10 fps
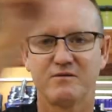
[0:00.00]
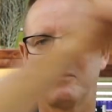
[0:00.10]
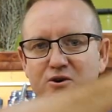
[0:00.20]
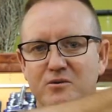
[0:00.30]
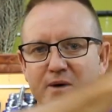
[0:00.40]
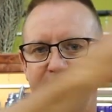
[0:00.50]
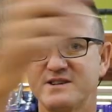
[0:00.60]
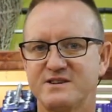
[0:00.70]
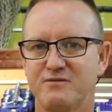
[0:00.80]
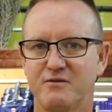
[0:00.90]
for your
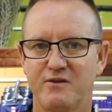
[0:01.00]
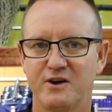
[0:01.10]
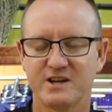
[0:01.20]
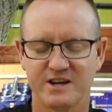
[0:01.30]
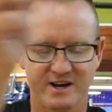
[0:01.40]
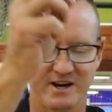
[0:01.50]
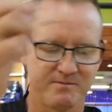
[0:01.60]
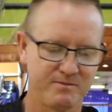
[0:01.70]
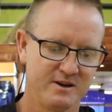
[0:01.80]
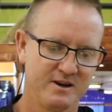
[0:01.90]
baits if you're floating it up,
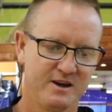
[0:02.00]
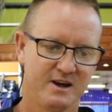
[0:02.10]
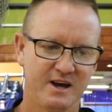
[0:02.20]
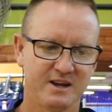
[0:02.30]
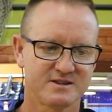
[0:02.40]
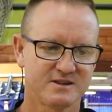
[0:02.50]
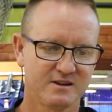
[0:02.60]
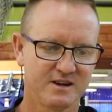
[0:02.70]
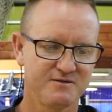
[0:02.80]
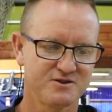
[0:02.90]
and
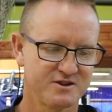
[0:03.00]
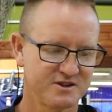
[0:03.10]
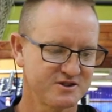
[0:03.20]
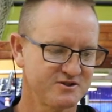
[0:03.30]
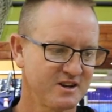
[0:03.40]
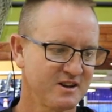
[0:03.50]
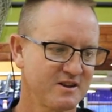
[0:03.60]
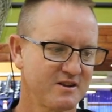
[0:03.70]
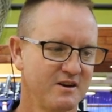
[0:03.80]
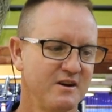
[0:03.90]
still gives you the strength